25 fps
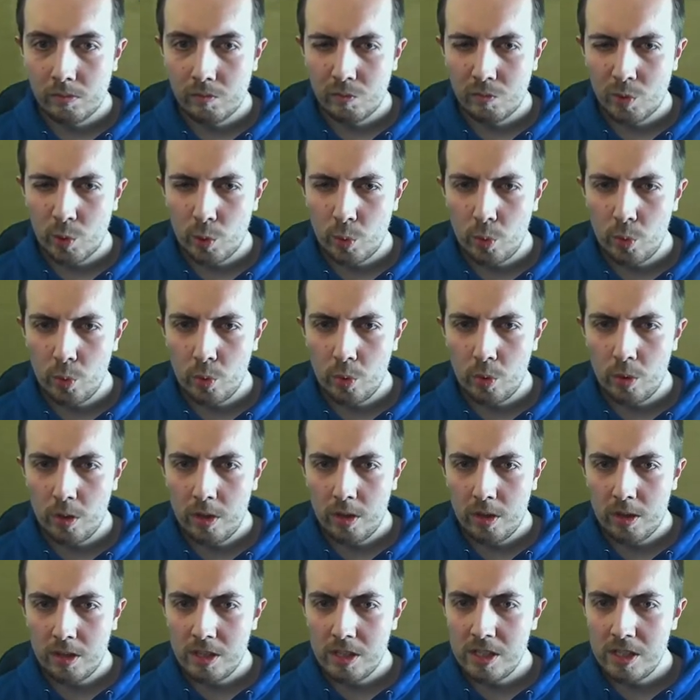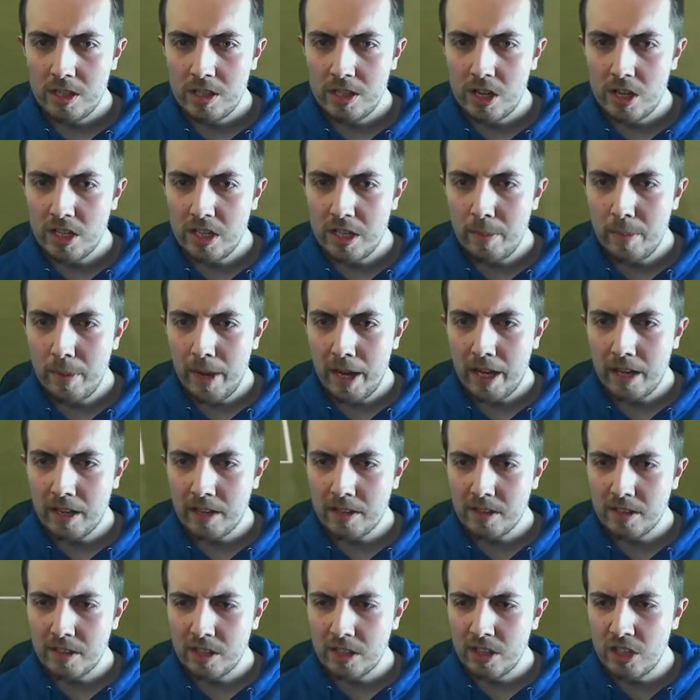Oh, dirty
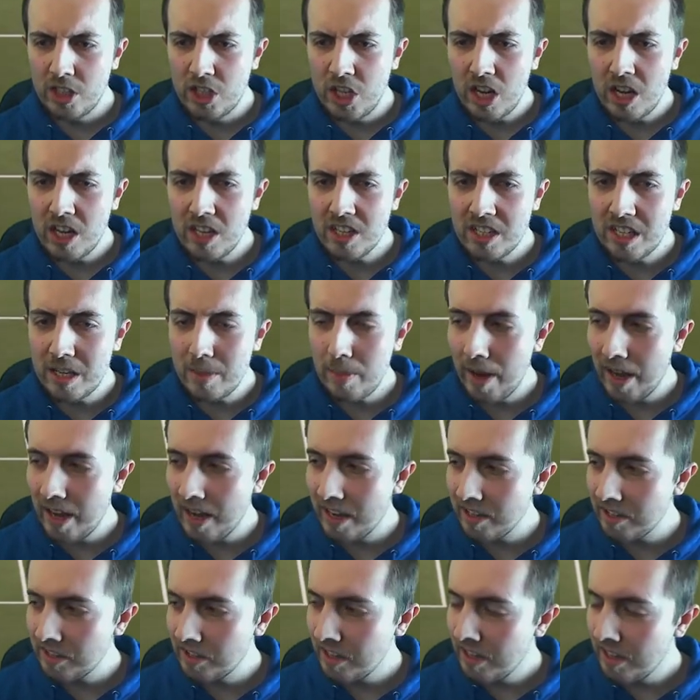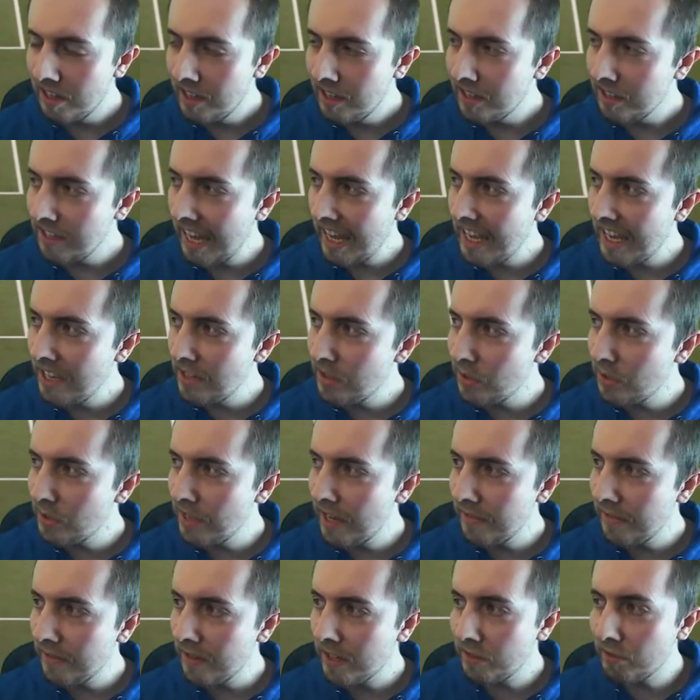pass to Jesus
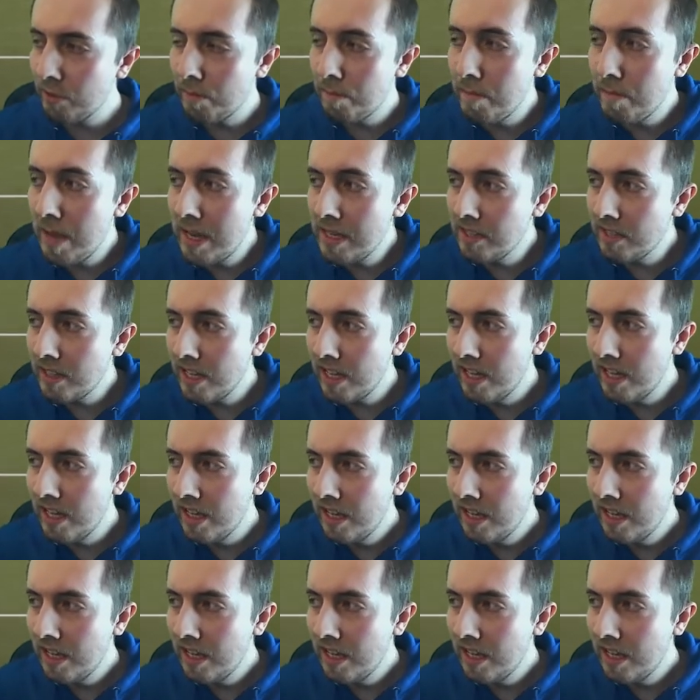Navas from Messi.